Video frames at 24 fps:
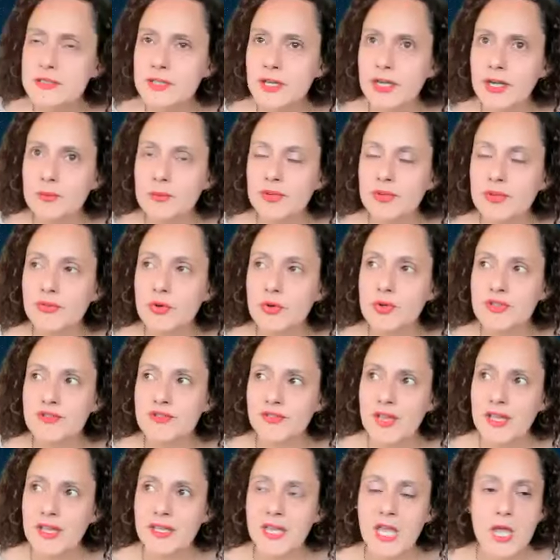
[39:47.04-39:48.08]
uh, before the
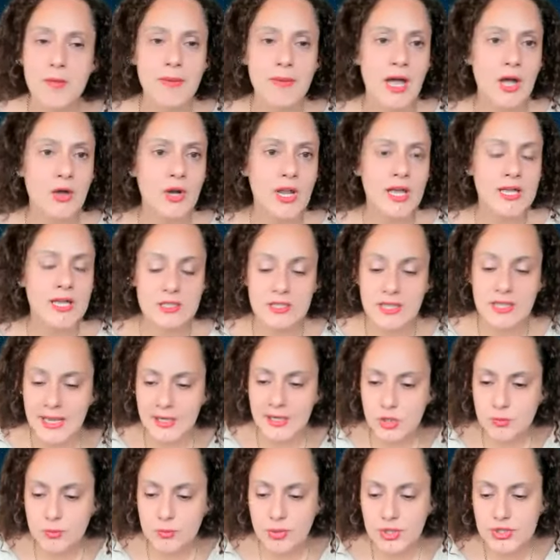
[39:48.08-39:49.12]
vet came out, I did
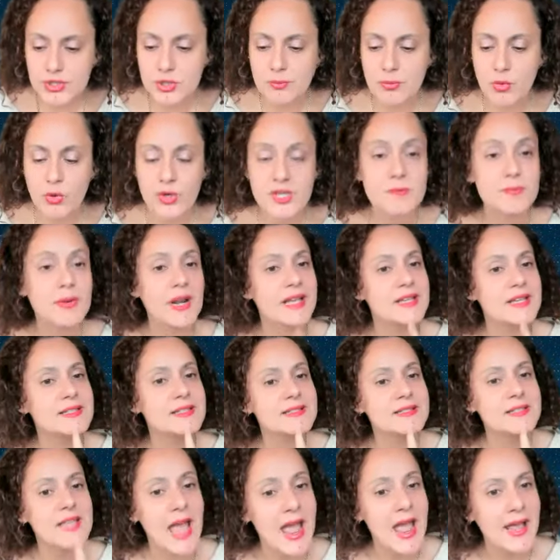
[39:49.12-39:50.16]
acupressure points, but I
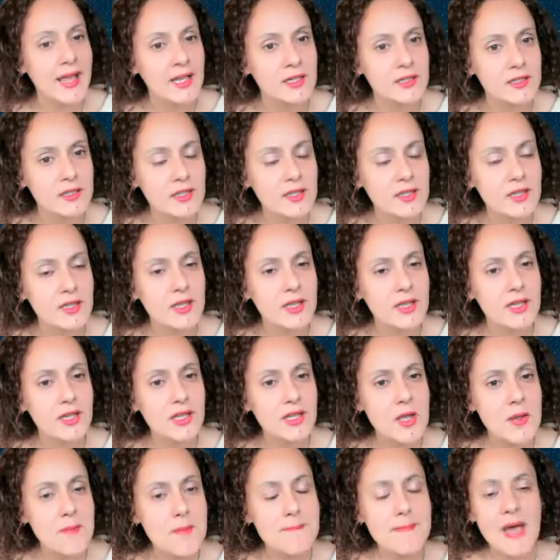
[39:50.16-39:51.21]
sang.
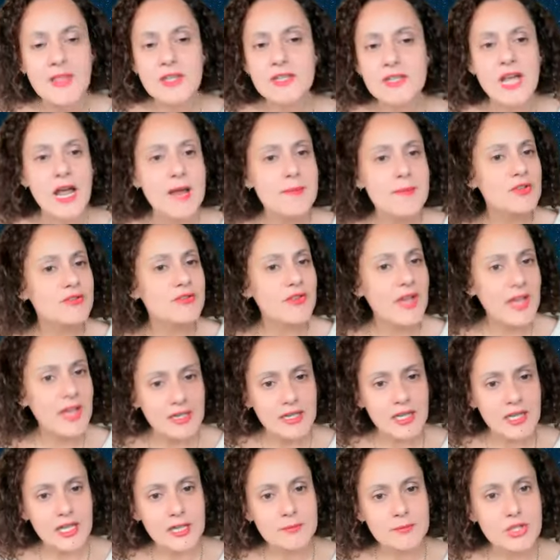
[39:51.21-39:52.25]
By the time the mm-hmm. vet
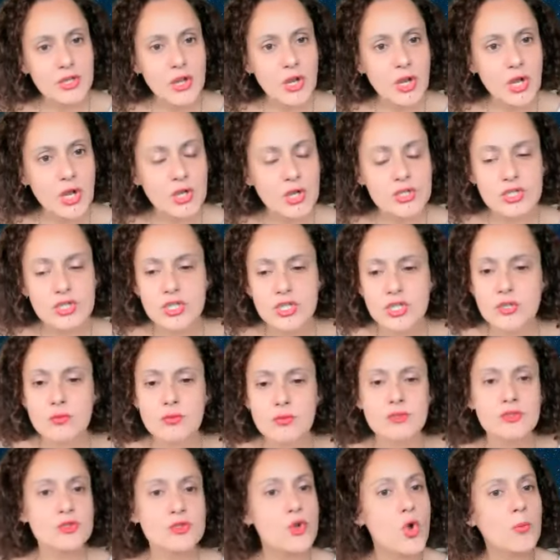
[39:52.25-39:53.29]
came to her, she
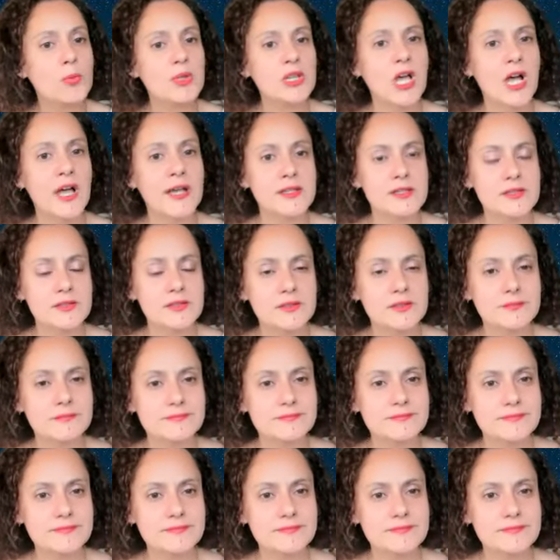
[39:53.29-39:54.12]
was normalized.